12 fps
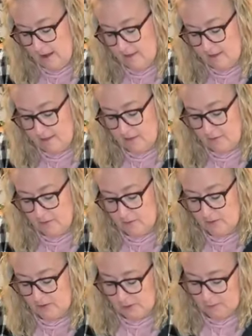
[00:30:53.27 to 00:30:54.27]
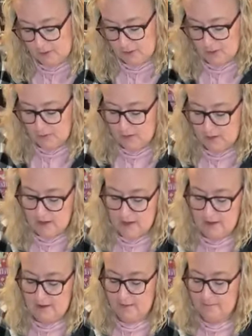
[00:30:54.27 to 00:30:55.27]
I thought that would be super cute
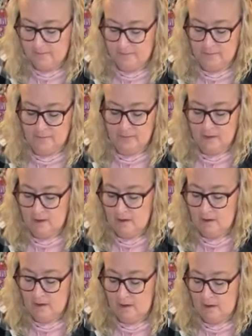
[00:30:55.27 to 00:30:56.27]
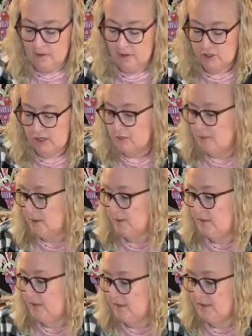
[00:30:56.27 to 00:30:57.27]
on a interchangeable.
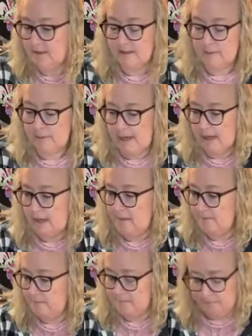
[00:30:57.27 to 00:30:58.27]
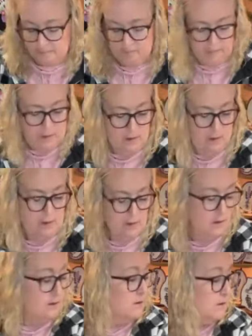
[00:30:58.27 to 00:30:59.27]
So let's get this painted. I'm
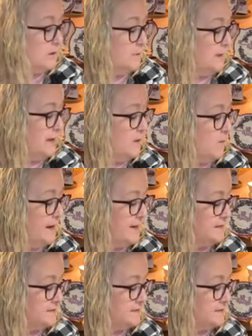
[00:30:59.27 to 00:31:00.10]
gonna paint it